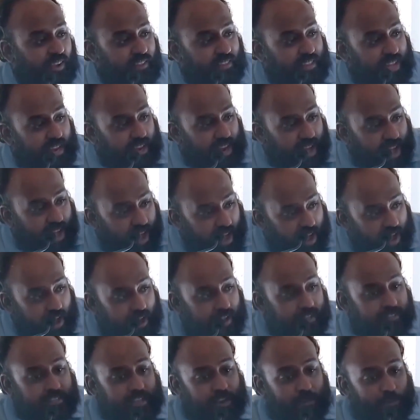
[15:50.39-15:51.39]
that
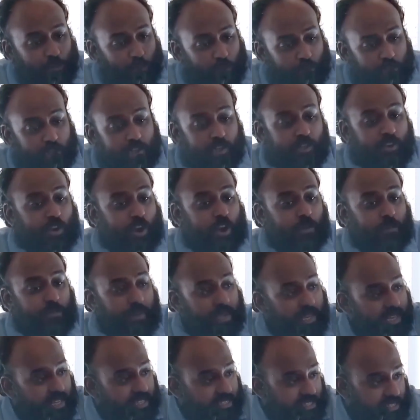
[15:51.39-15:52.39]
eye that will not
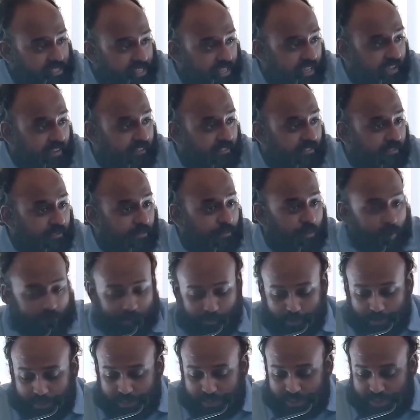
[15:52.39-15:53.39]
be deceived but
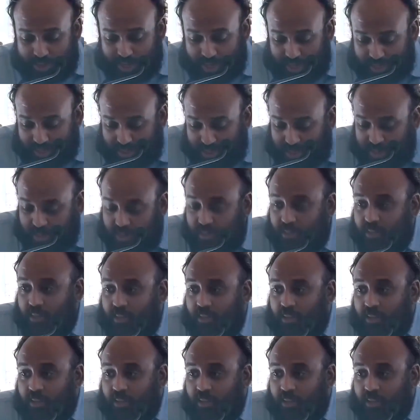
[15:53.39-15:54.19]
will judge.